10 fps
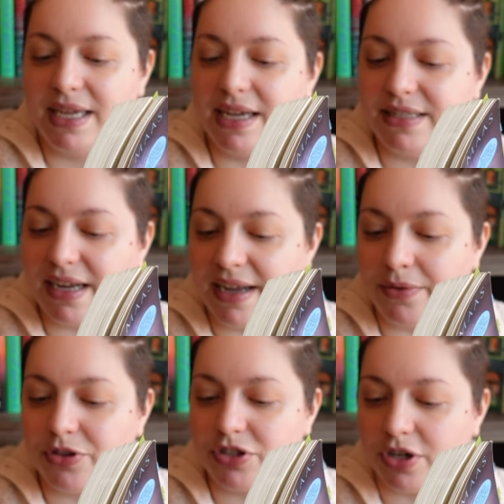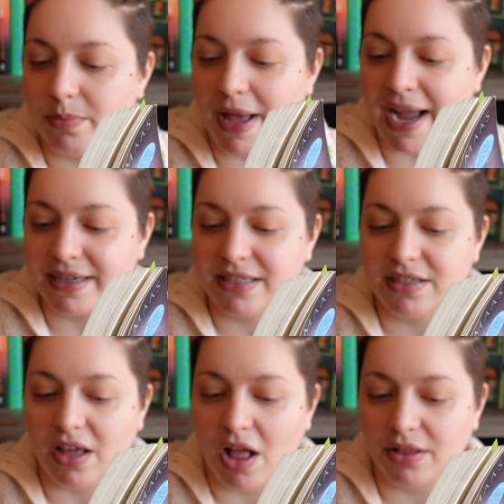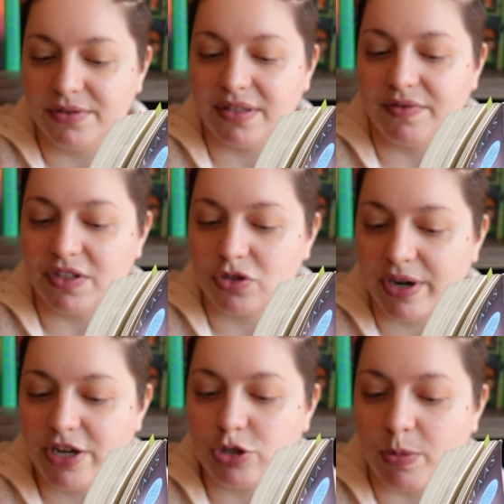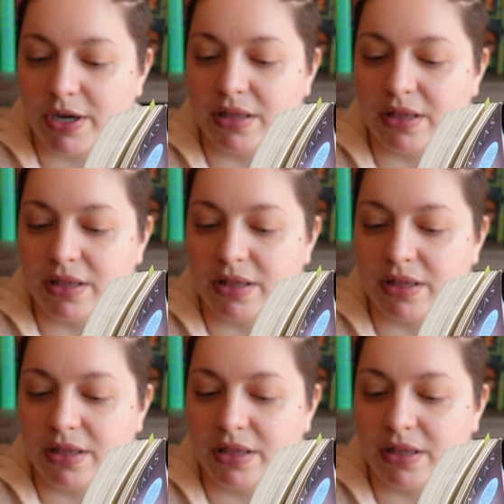He had dug out the dirt packed into the hollows of the strange mark